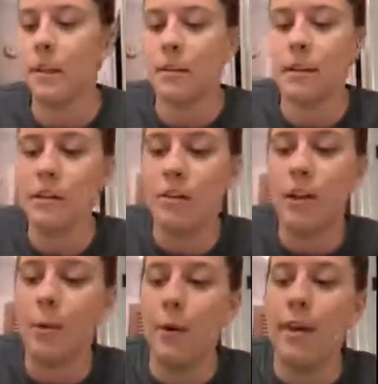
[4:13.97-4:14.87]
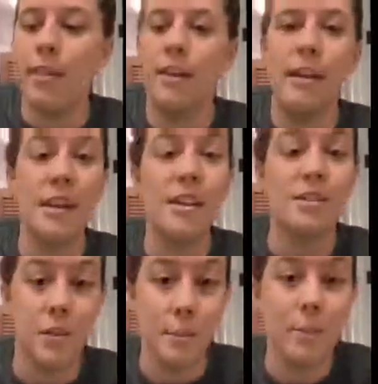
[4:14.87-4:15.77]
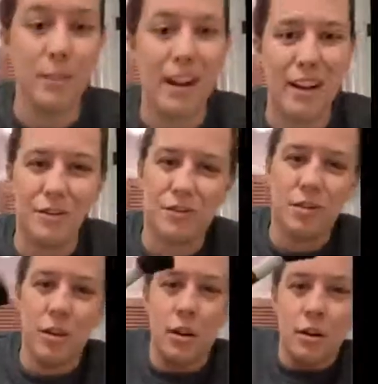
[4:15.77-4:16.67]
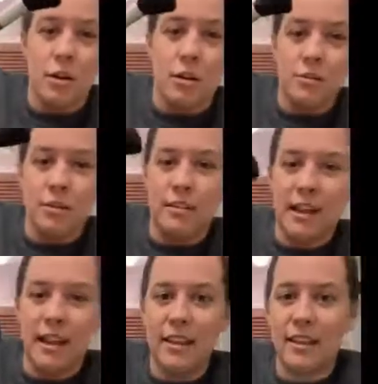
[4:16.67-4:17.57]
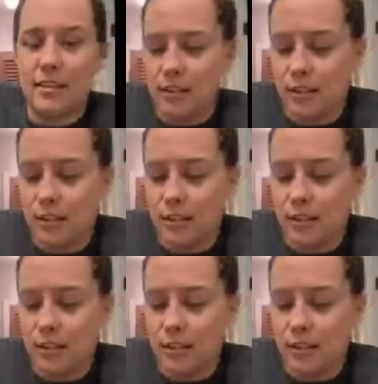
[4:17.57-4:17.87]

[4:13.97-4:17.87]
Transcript: let's go with some blush. So we're going to take this little